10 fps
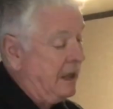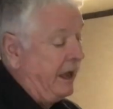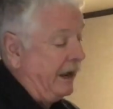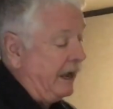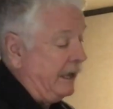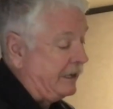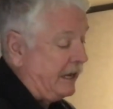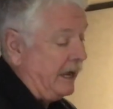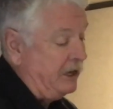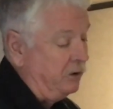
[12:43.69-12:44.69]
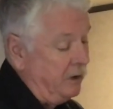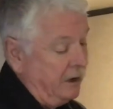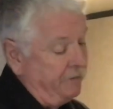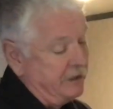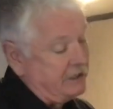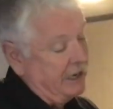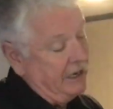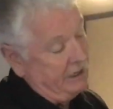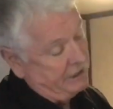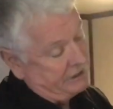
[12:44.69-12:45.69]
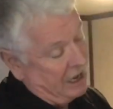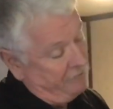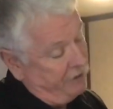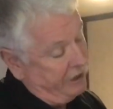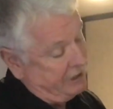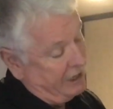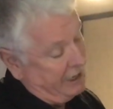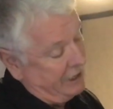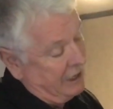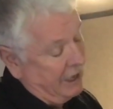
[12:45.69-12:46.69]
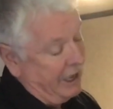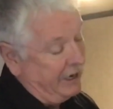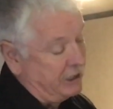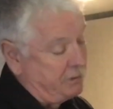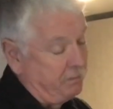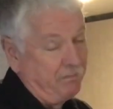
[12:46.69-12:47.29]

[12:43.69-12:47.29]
And I got to tell you, this thing is not very thick and it's